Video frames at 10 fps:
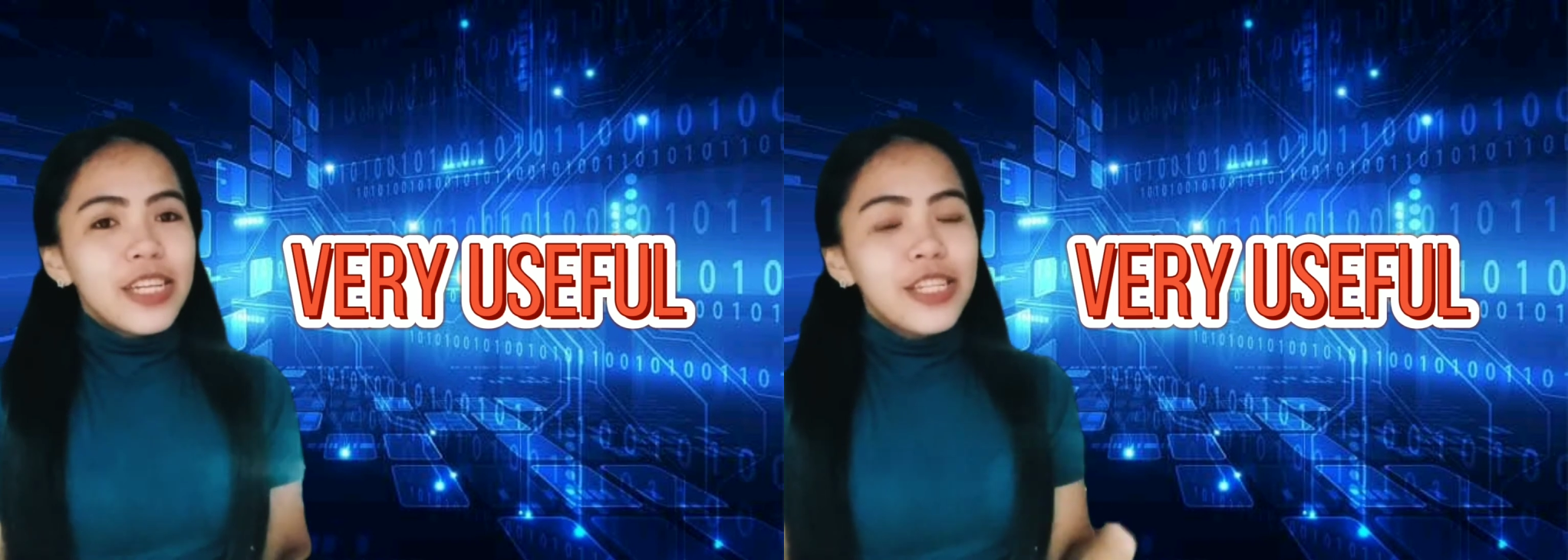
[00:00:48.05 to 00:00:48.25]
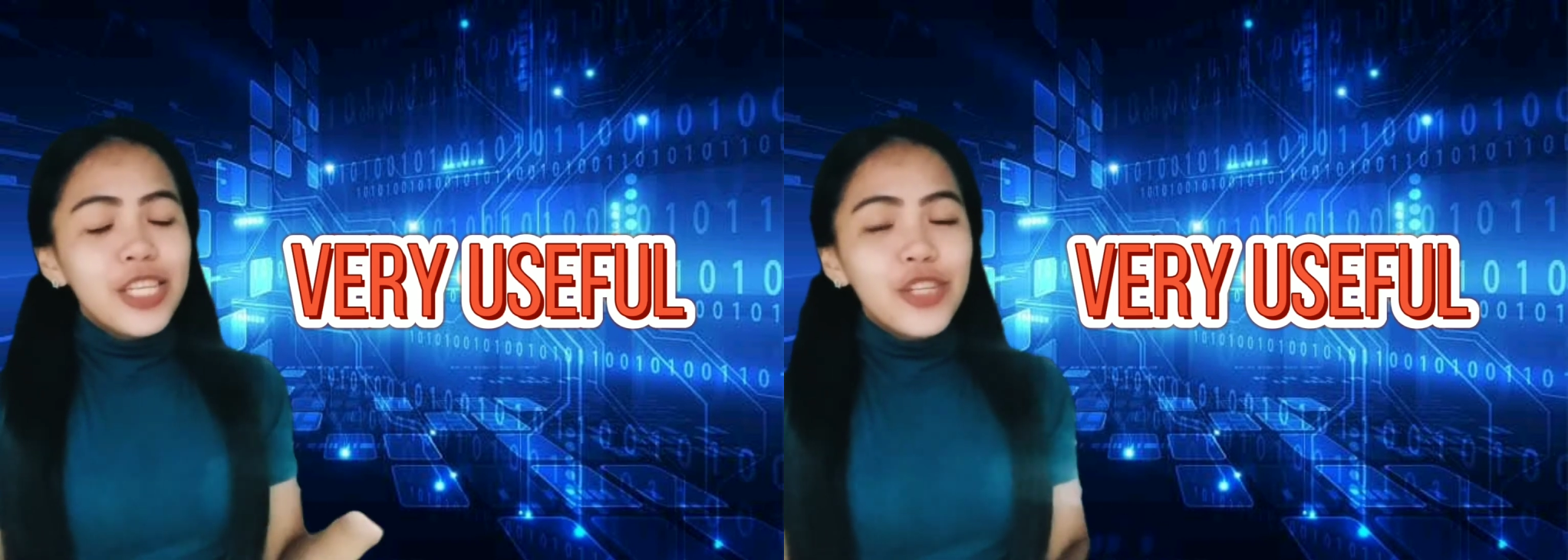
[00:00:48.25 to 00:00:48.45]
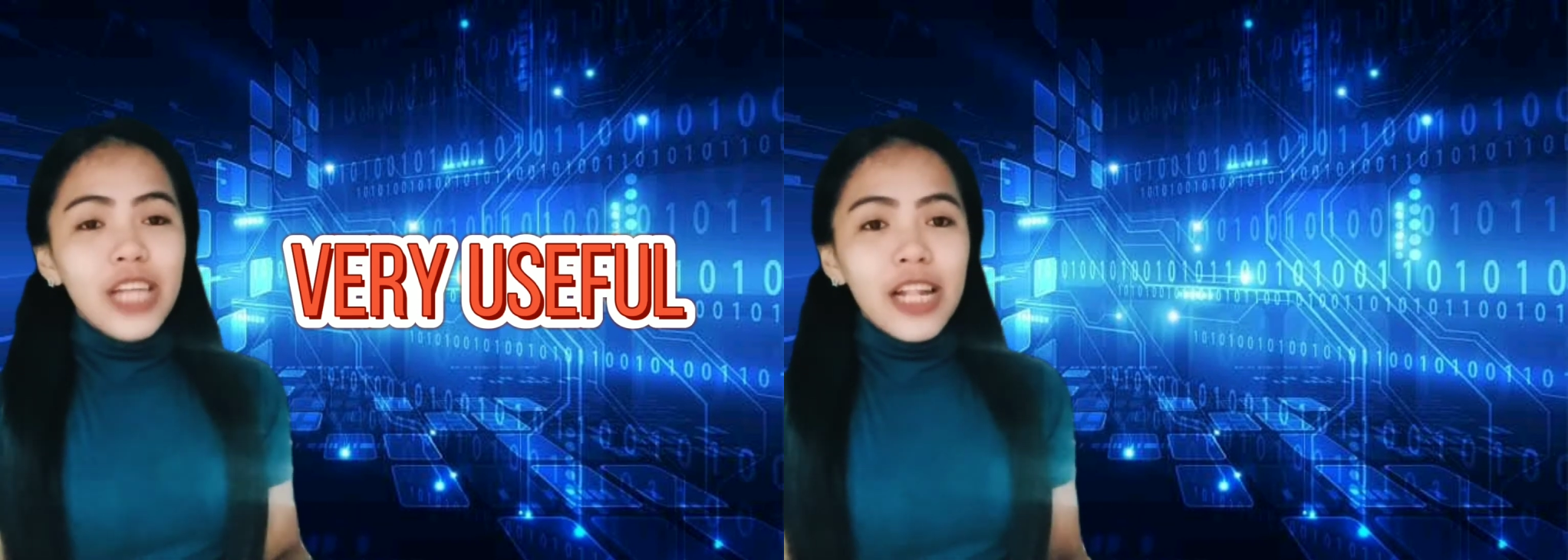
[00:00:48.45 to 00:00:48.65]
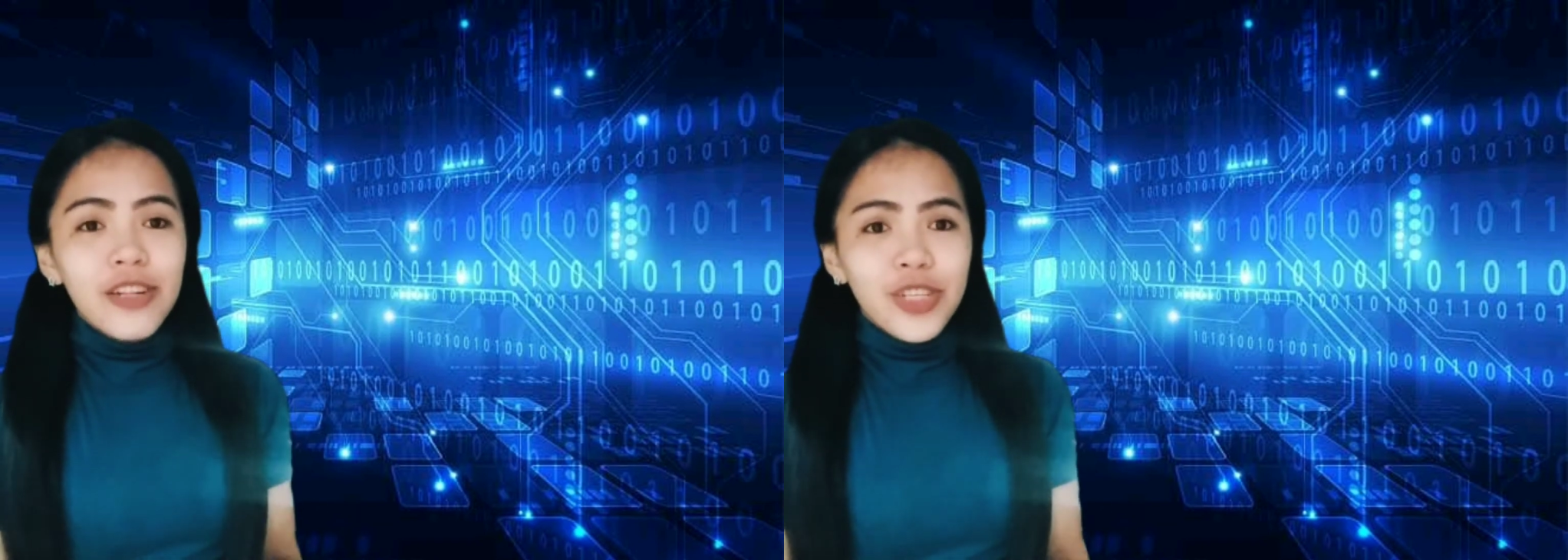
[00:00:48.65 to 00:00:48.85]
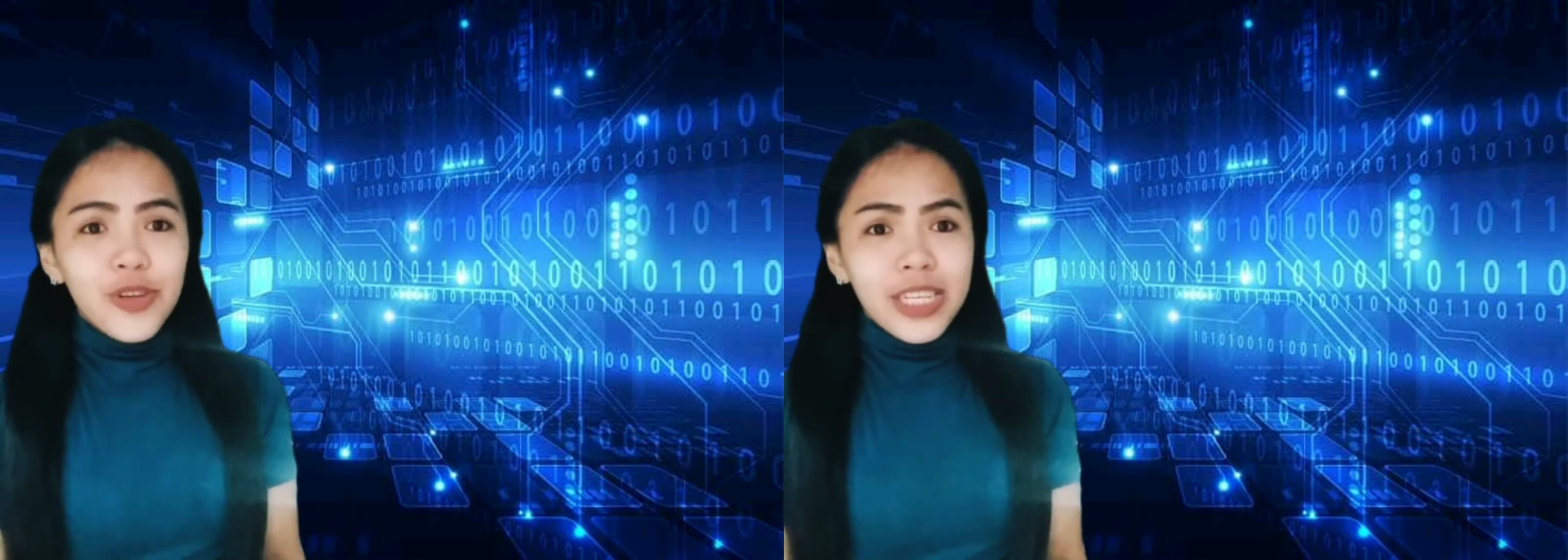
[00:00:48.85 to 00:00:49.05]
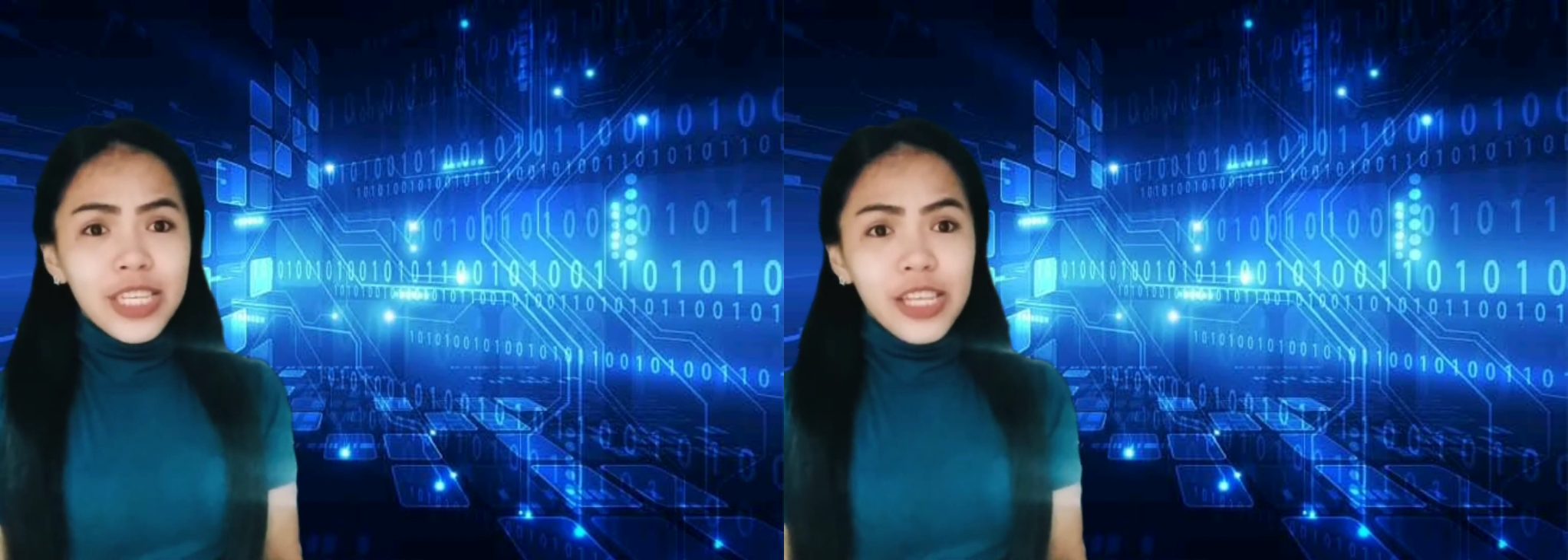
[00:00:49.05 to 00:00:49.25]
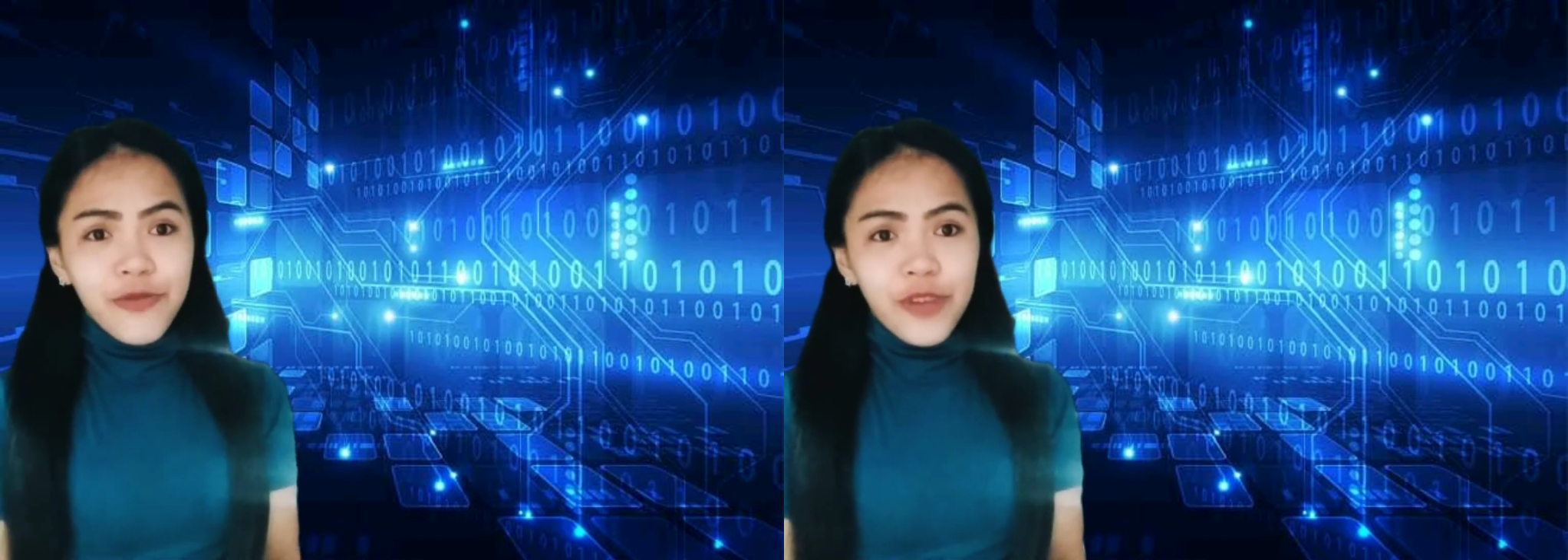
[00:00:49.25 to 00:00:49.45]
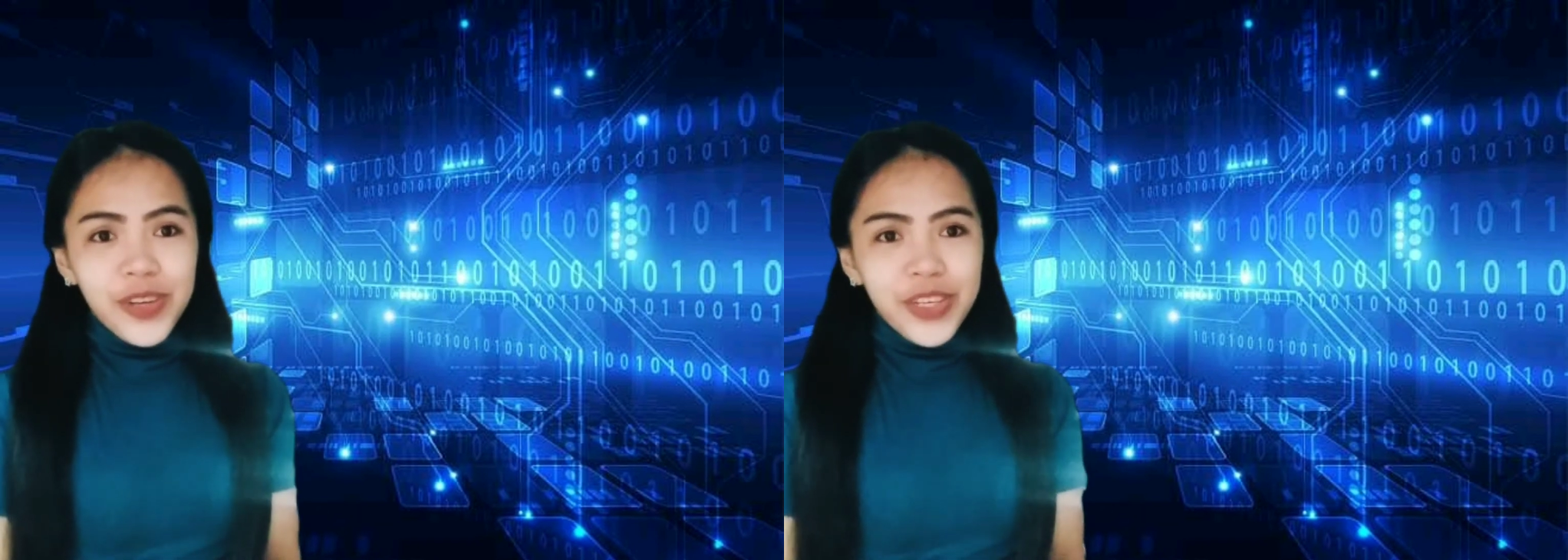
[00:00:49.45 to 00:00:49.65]
the digital resources is
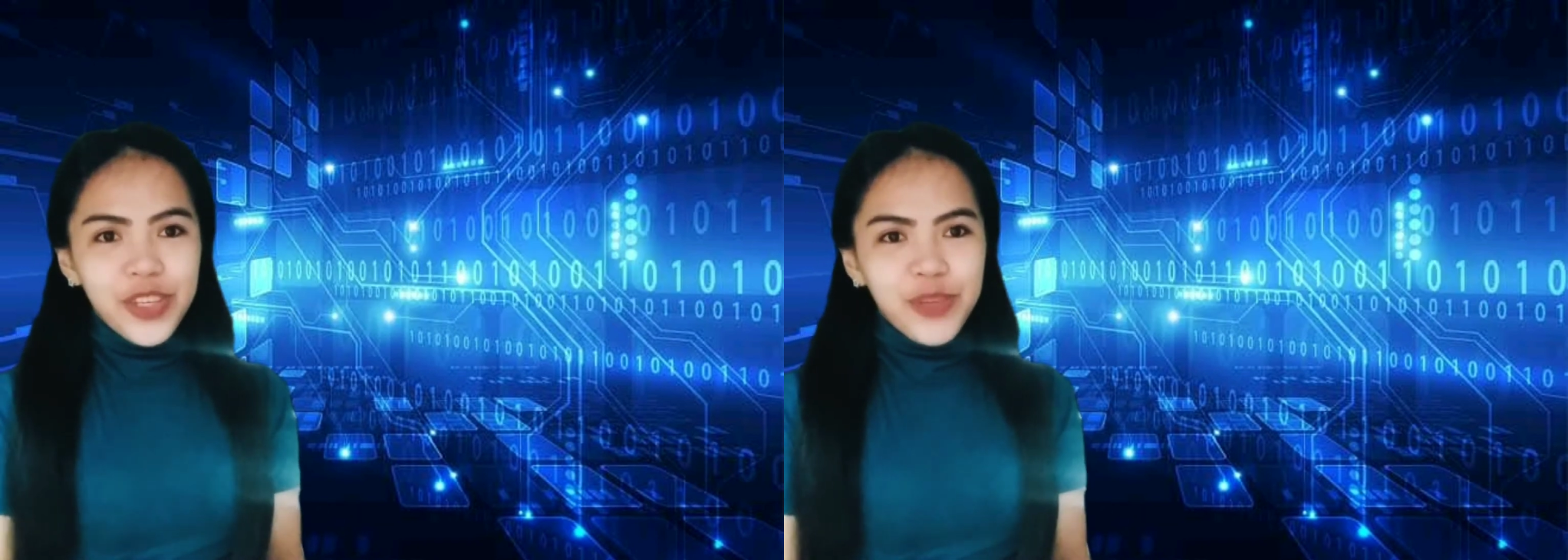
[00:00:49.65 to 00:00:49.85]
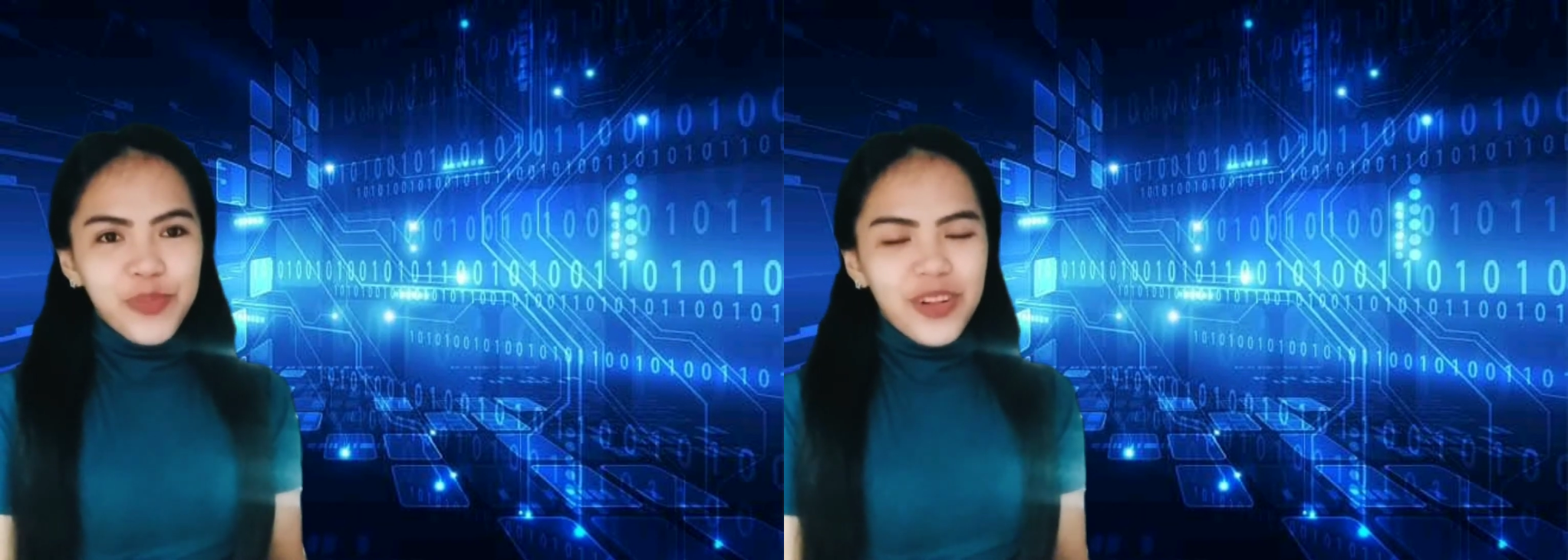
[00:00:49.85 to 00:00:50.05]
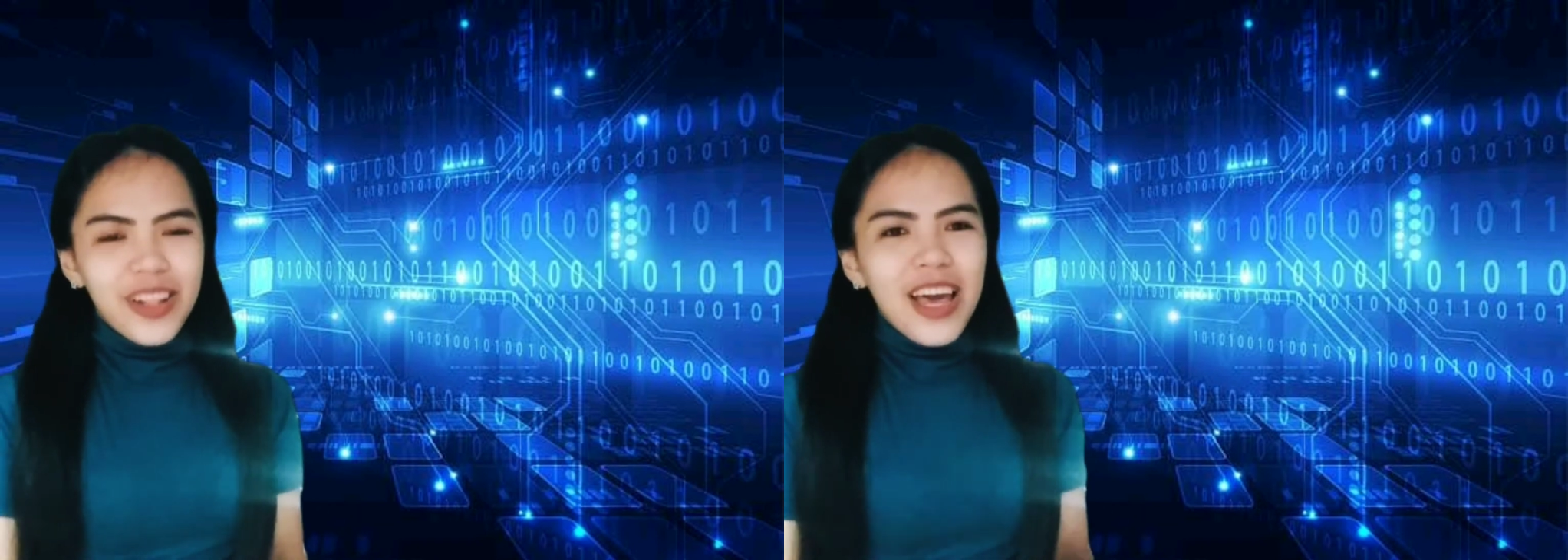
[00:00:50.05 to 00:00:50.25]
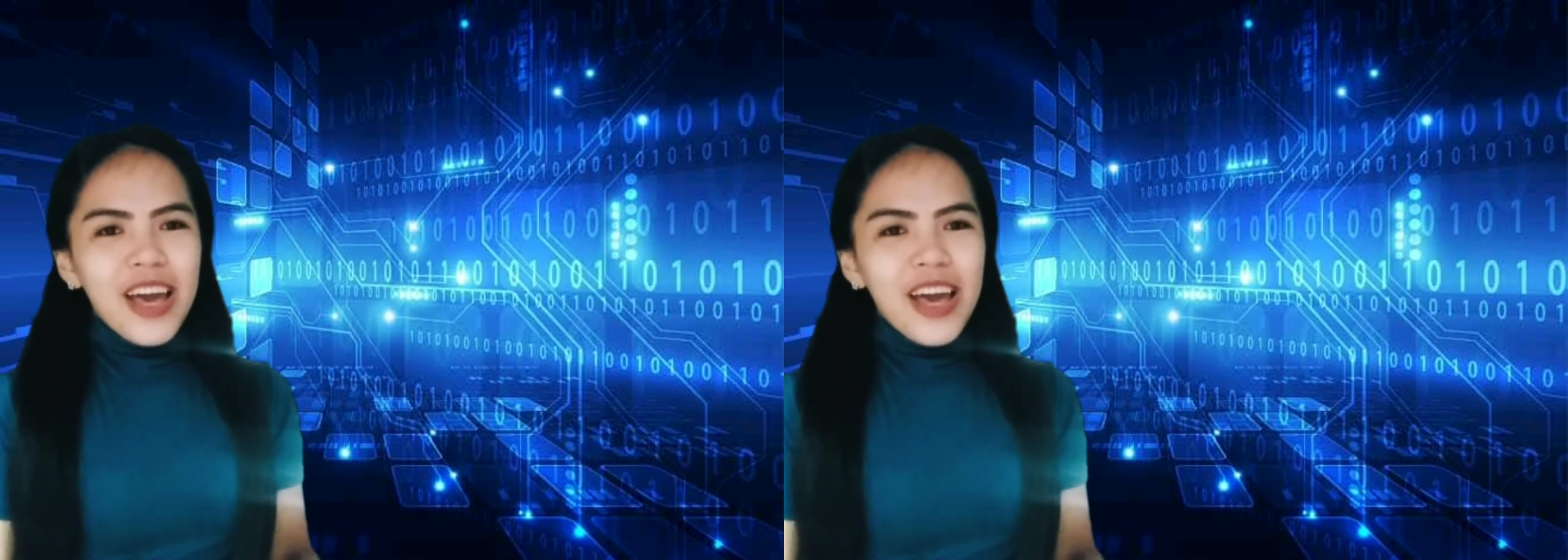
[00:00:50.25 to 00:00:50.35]
very useful,